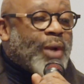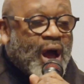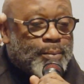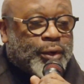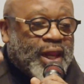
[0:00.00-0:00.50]

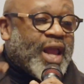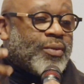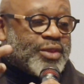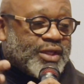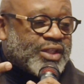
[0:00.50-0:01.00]
I'm playing
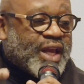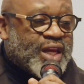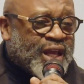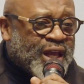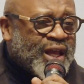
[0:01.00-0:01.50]
with this
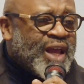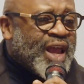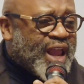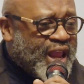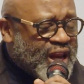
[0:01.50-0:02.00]
idea,
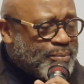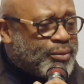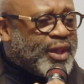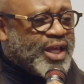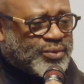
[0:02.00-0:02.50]
and it
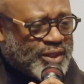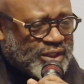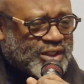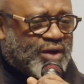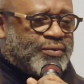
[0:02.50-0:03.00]
plays with
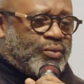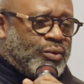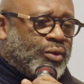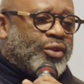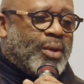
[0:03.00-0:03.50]
itself
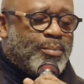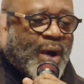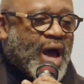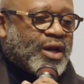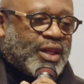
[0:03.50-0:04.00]
through the
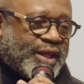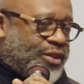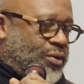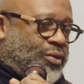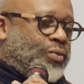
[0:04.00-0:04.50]
monolith,
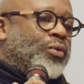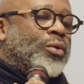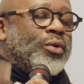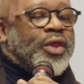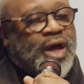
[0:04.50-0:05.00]
or
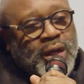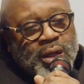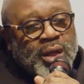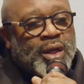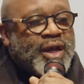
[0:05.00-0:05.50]
through
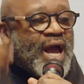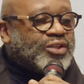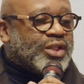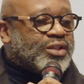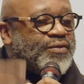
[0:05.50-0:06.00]
not
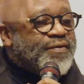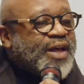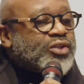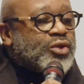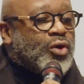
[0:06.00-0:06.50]
just the
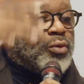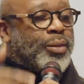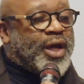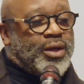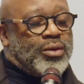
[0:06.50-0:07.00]
vessel,
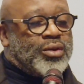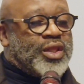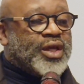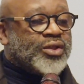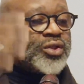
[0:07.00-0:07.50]
but
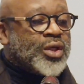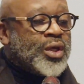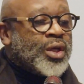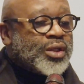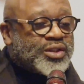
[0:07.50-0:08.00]
these
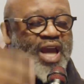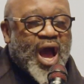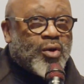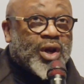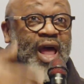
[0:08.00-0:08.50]

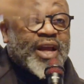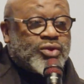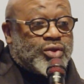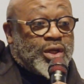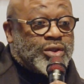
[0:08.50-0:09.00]
tower-like
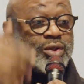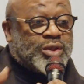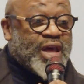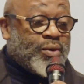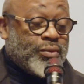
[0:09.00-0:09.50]

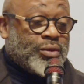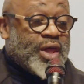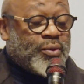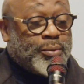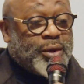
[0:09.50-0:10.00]
structures that
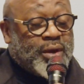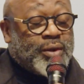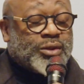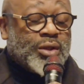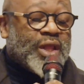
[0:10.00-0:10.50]
we play
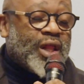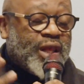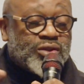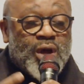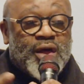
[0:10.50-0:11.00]
with. So
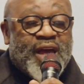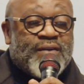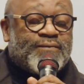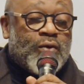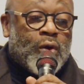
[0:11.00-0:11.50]
let's call
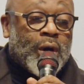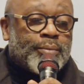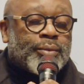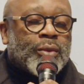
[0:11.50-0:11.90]
that form.